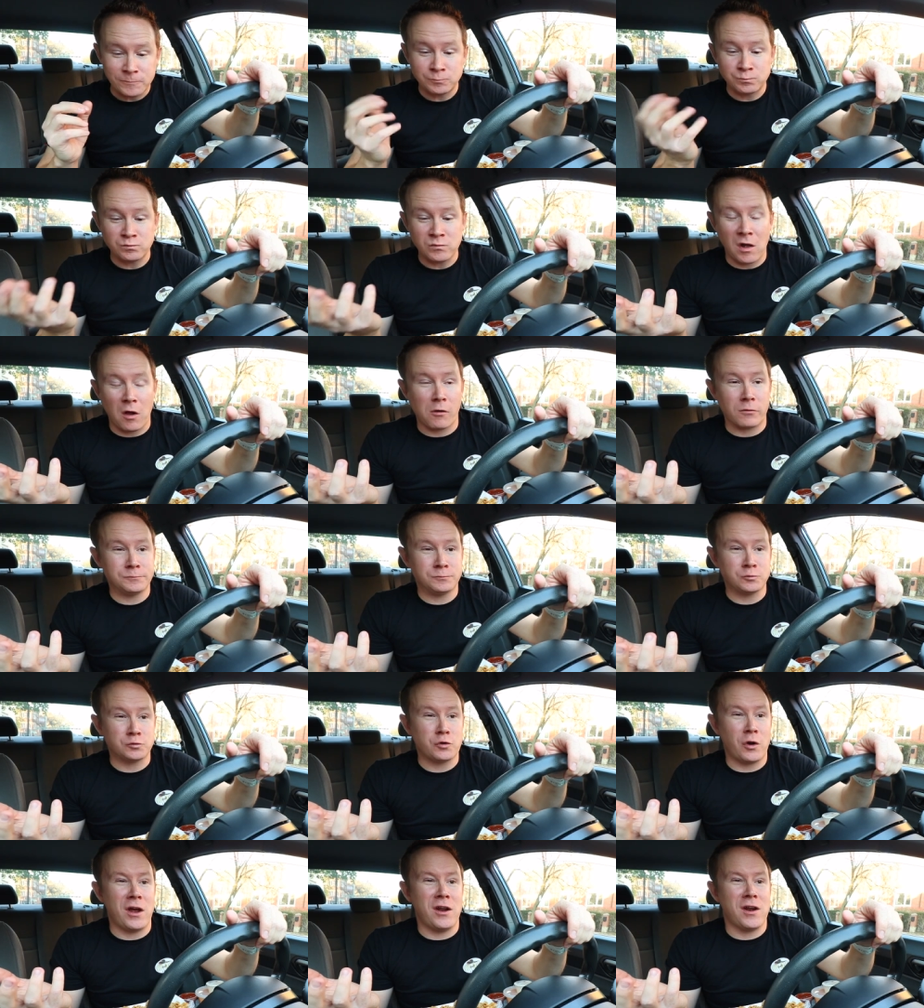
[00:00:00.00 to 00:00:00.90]
Now,
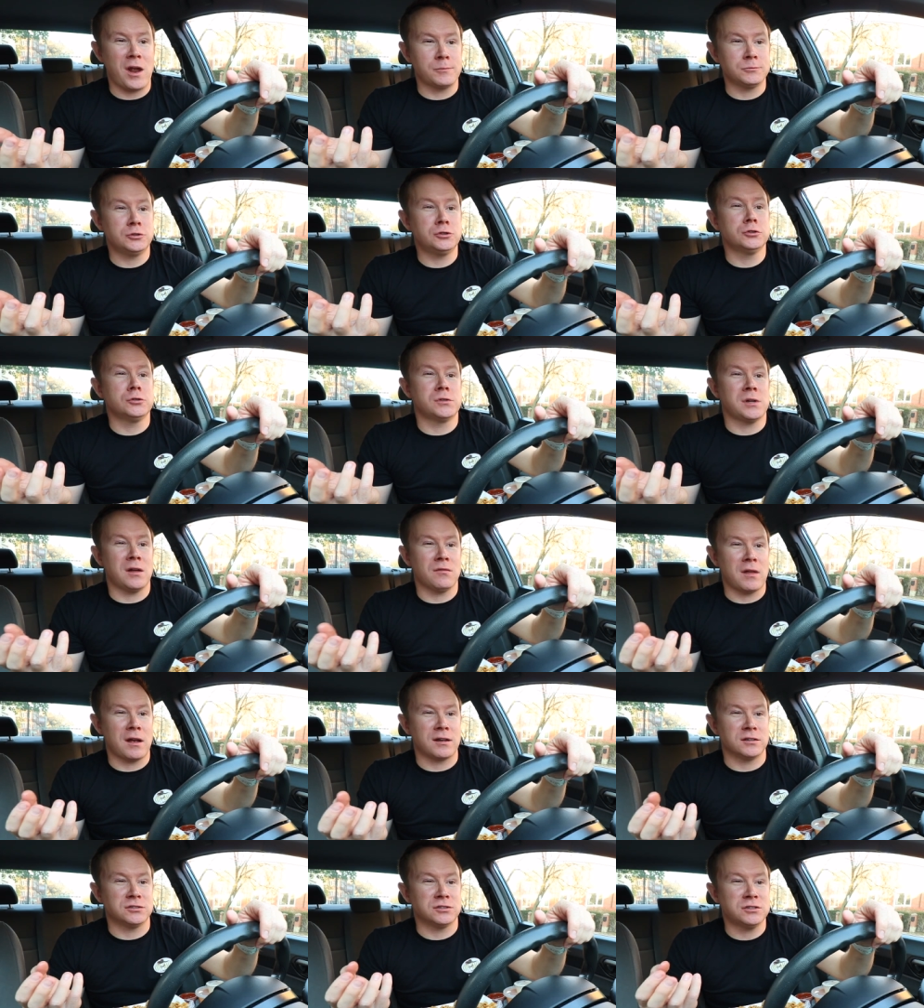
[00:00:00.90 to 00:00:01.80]
granted, I'm chewing on
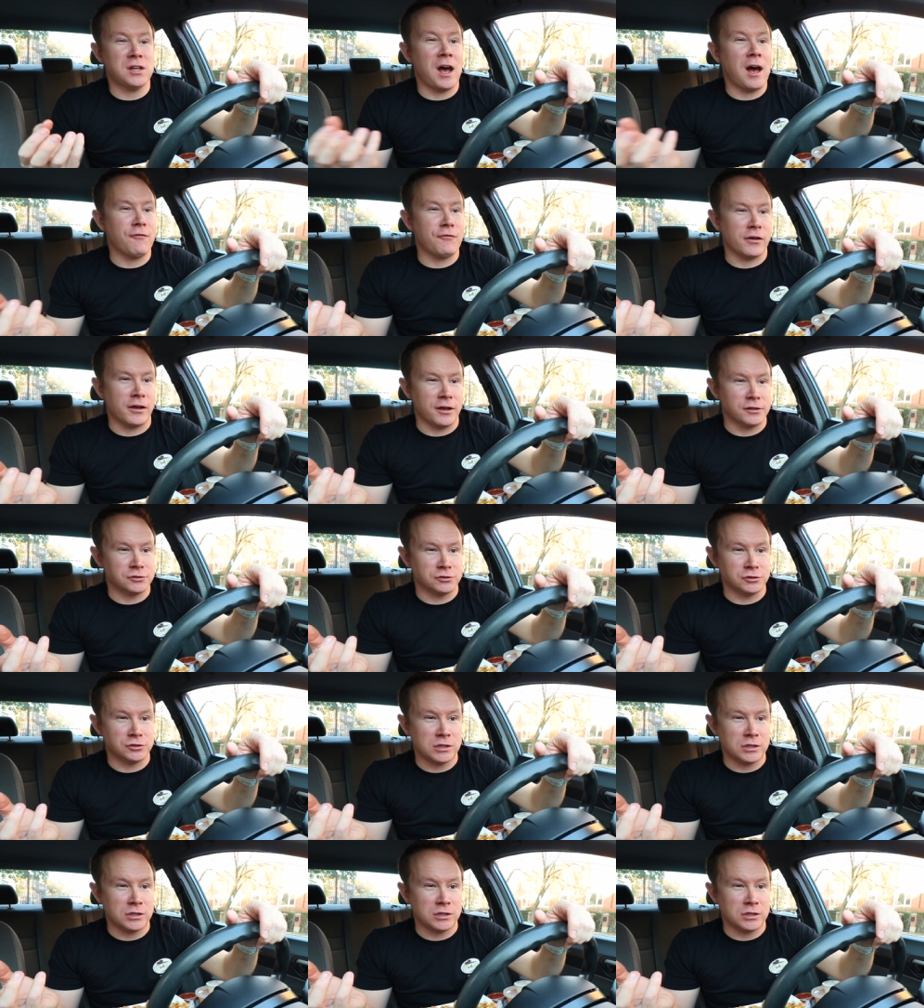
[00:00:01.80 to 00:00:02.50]
like esophagus or